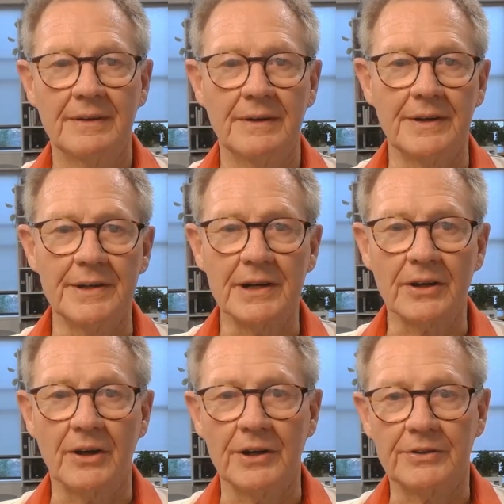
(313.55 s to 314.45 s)
A young
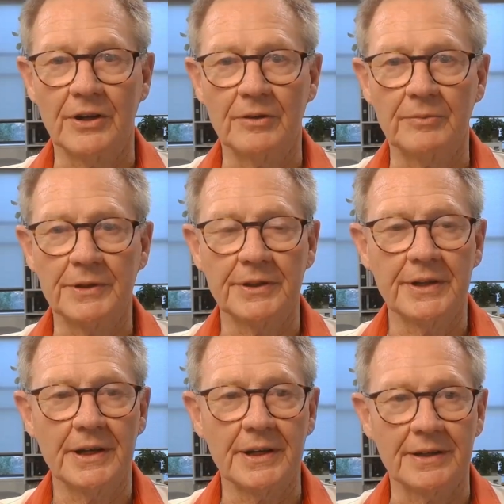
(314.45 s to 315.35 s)
guy told me
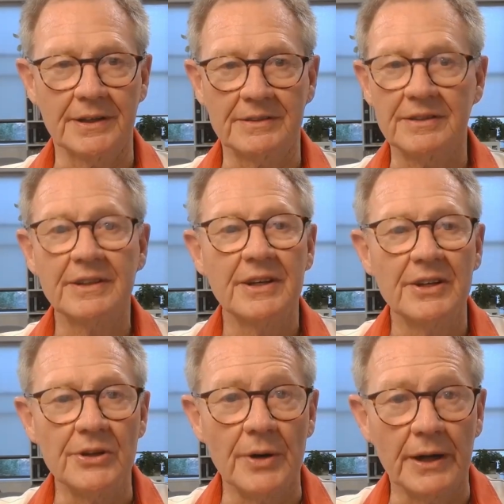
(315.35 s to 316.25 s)
today that
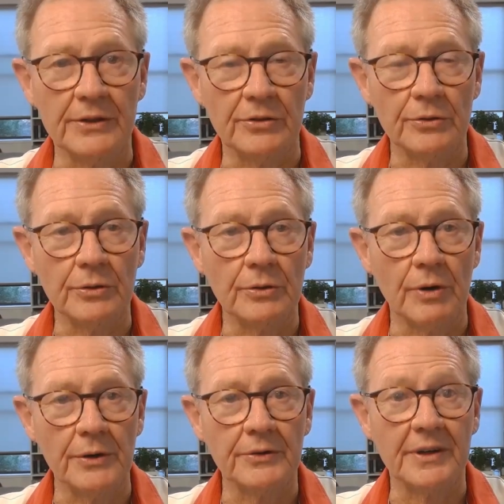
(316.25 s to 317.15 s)
you had to,
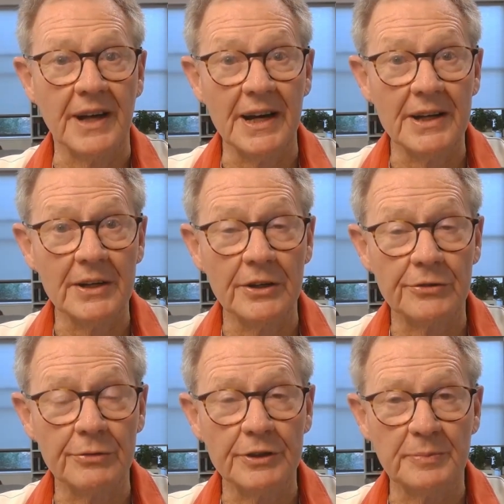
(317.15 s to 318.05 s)
quote, gain
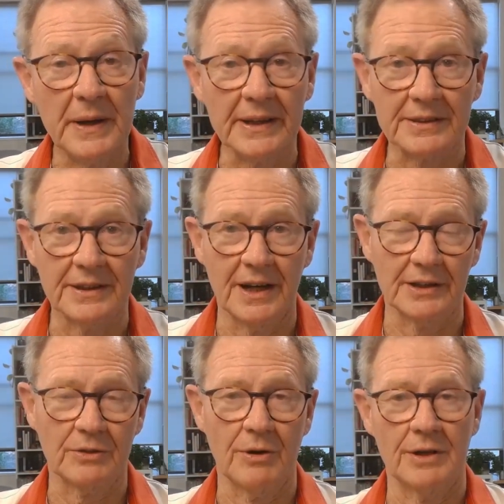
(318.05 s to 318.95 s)
his respect,
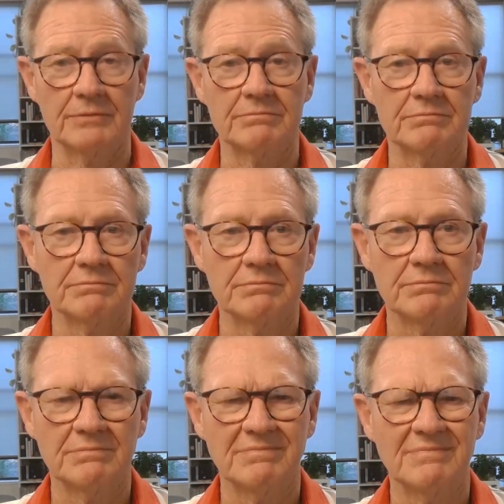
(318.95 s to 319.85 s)
unquote.
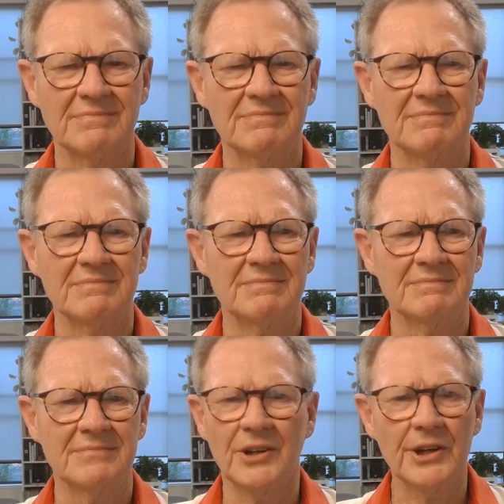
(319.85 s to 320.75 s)

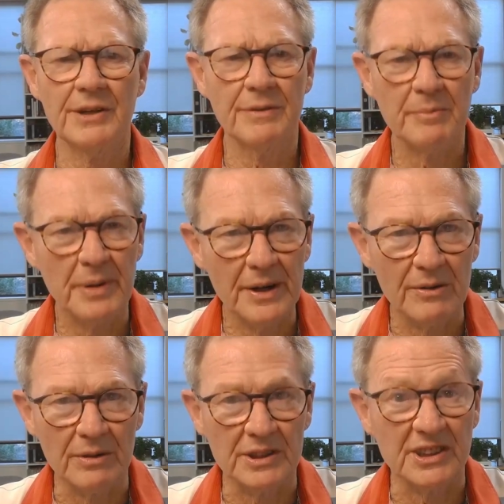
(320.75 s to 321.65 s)
Not even
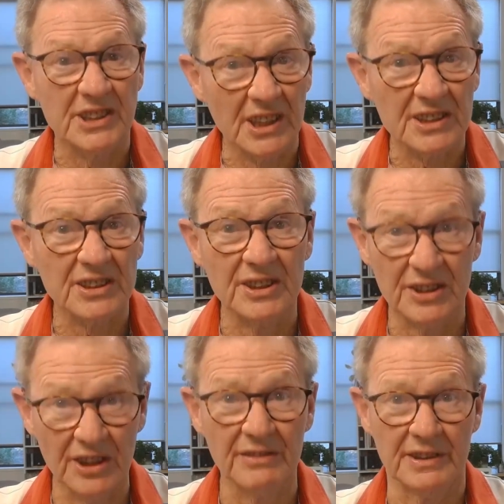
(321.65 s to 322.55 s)
parents just
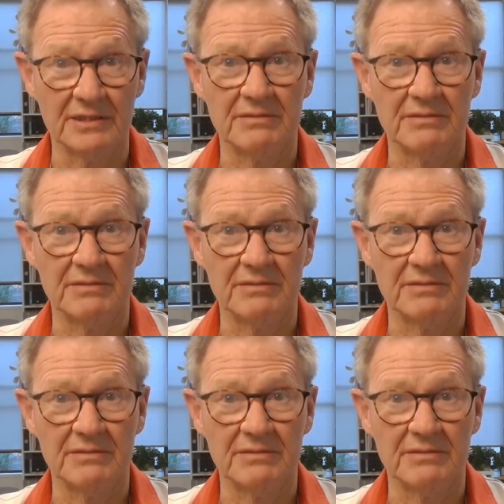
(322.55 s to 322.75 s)
deserve it.